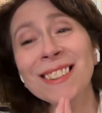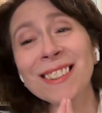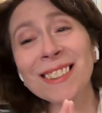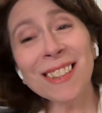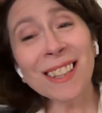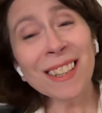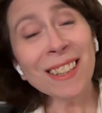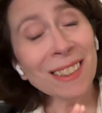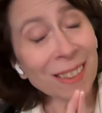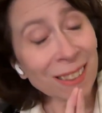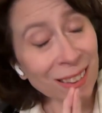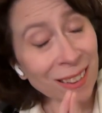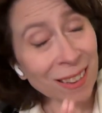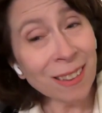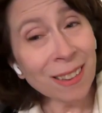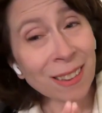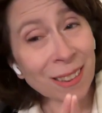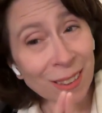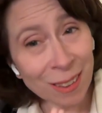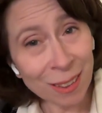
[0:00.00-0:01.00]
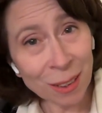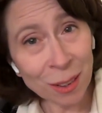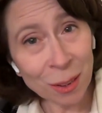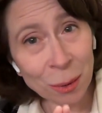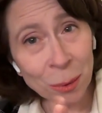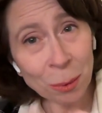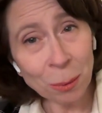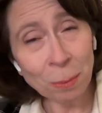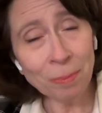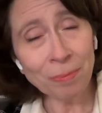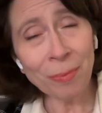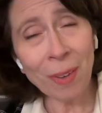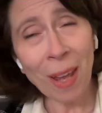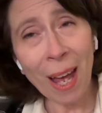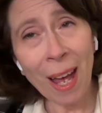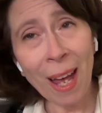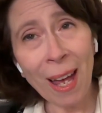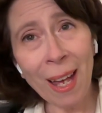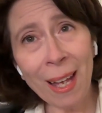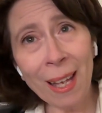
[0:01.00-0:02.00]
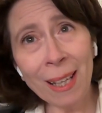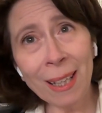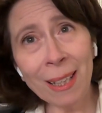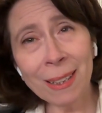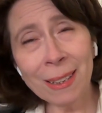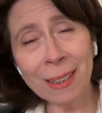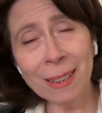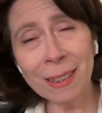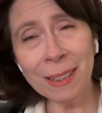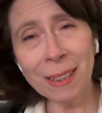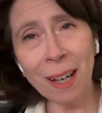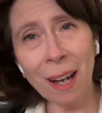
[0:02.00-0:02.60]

say, this is you, and